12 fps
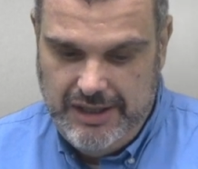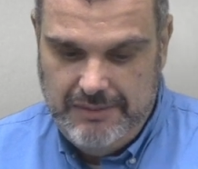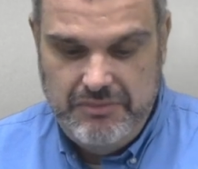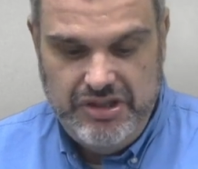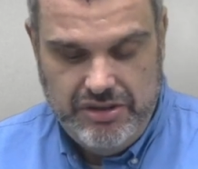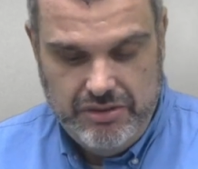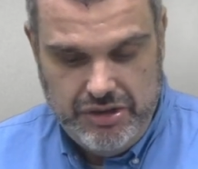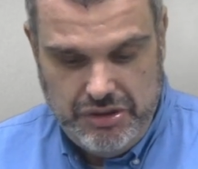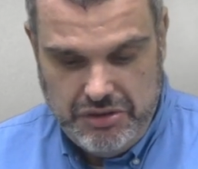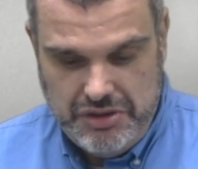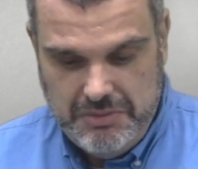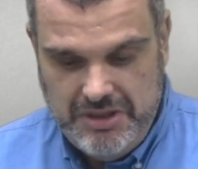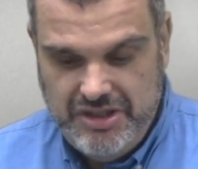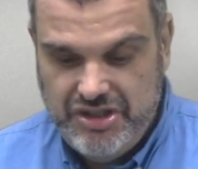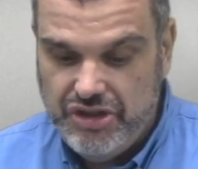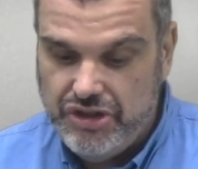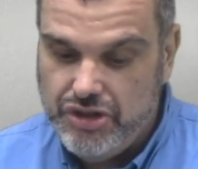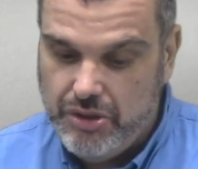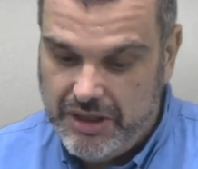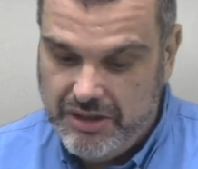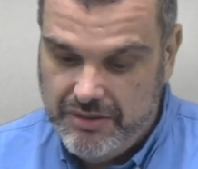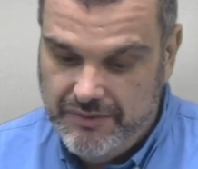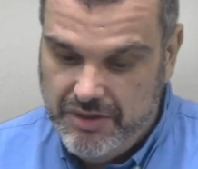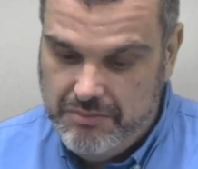Mr. Tushman is the
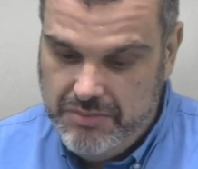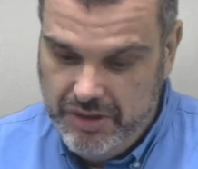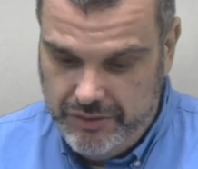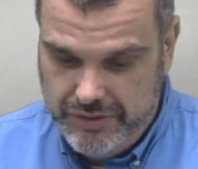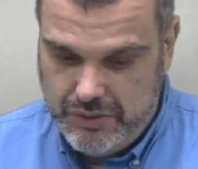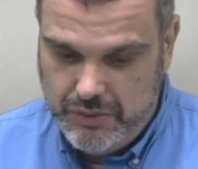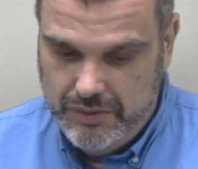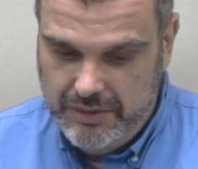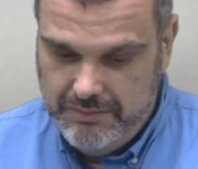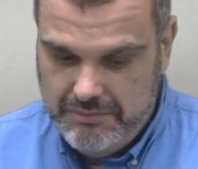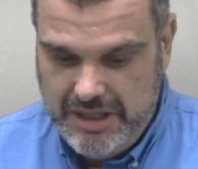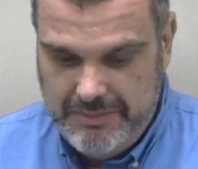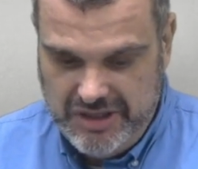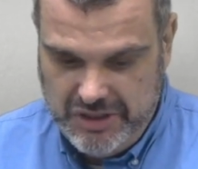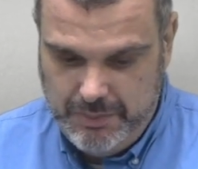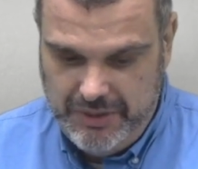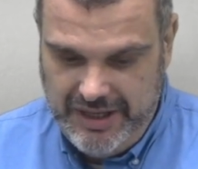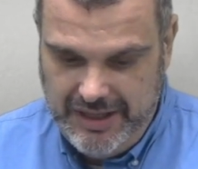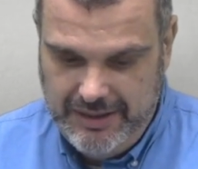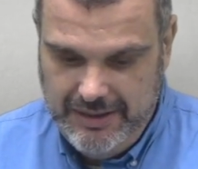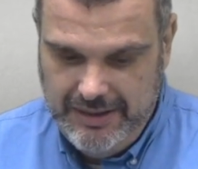director of the middle school, Mom explained.